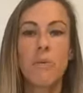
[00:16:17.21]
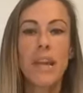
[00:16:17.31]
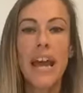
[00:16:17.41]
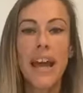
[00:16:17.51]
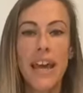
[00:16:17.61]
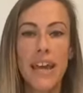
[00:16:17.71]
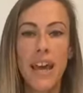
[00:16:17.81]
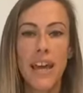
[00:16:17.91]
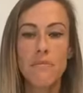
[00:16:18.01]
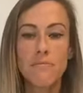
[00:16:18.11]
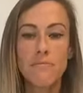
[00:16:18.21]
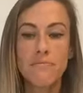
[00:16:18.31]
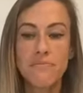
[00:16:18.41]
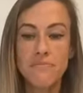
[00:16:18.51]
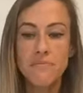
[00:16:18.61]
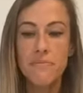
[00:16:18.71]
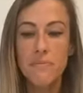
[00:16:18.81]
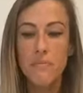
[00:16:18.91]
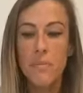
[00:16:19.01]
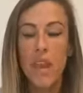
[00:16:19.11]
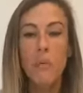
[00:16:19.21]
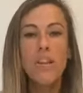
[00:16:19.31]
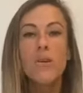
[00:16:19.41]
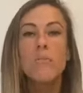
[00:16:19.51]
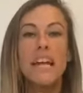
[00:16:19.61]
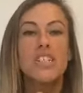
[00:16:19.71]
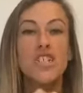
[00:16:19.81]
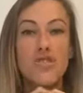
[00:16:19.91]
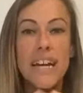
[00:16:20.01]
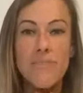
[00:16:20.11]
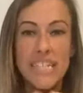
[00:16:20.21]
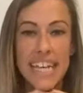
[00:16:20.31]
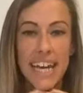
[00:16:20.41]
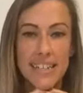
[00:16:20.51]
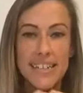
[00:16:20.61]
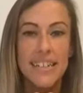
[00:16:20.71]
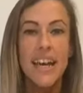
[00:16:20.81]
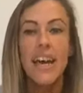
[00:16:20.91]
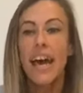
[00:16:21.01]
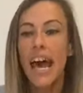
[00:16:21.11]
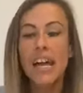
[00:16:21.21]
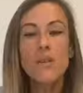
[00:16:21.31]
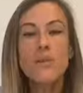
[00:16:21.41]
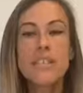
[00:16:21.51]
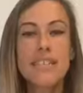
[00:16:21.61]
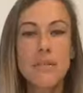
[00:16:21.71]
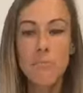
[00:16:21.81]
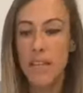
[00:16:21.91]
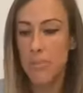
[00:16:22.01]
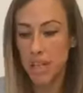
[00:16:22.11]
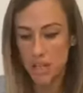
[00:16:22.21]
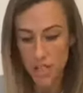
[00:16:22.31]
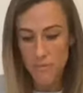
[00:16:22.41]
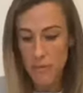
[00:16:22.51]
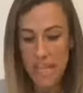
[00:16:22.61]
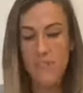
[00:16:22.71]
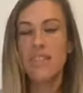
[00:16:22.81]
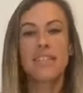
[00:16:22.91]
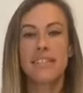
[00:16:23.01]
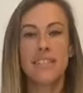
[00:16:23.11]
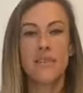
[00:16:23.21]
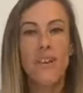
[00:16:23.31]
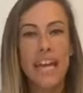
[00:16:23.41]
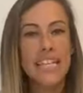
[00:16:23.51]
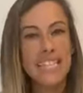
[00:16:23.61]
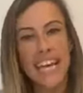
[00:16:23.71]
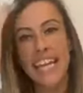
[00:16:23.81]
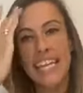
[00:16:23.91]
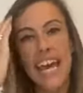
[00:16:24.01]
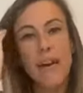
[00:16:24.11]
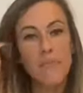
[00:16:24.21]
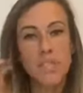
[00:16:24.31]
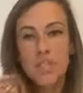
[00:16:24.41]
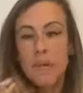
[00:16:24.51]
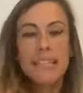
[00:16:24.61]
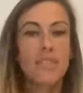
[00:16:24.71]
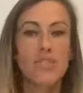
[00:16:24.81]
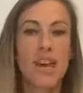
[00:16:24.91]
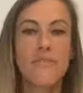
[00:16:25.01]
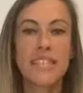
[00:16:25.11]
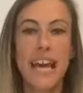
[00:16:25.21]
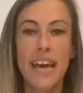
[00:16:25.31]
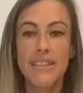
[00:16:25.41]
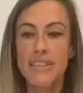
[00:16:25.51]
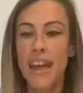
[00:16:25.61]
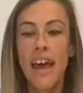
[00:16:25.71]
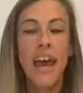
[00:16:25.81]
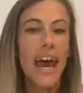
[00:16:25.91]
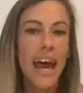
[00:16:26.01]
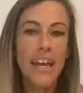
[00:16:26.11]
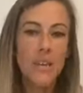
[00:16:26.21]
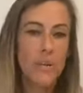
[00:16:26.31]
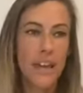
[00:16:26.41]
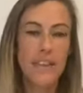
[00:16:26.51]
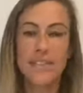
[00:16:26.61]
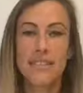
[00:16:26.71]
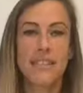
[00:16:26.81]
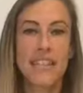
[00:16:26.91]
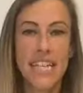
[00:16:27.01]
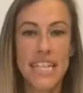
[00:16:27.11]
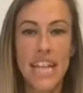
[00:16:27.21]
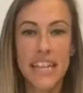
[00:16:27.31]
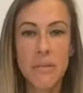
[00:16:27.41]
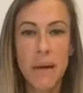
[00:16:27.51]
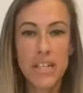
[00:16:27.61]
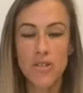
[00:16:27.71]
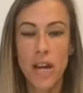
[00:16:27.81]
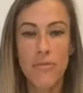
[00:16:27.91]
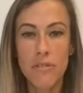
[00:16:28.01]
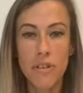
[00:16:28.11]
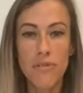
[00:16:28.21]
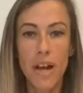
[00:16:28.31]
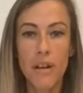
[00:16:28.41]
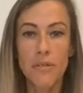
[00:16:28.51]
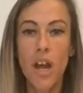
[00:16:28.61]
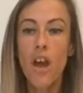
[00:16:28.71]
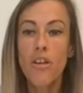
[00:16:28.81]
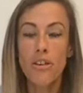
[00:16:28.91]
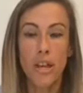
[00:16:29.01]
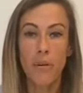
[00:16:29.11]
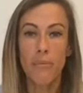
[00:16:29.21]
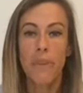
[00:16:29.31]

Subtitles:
When you pass your driving test, are you simply, because you've been given this certificate saying, yep, she's passed the driving test, are you instantly like the best driver on the road? No.